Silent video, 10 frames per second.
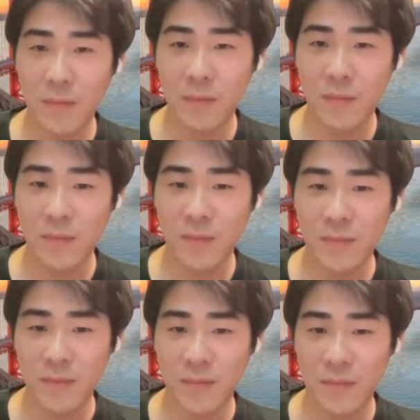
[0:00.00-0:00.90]

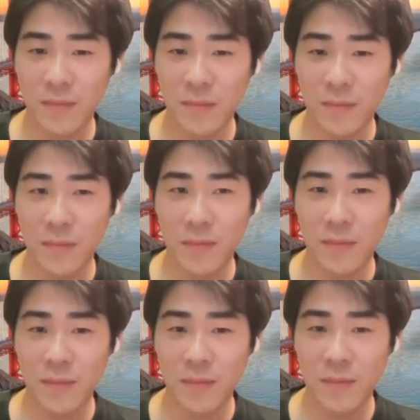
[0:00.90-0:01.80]

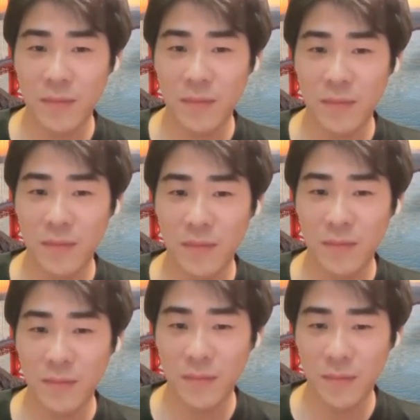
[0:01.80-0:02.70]

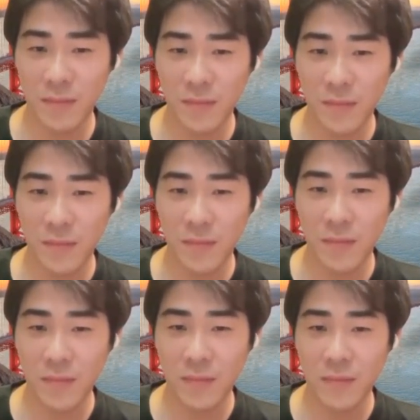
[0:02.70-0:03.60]

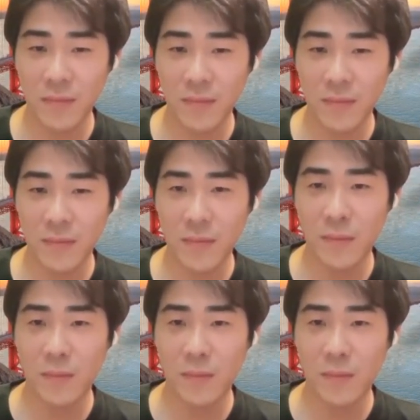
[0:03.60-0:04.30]
(not speaking)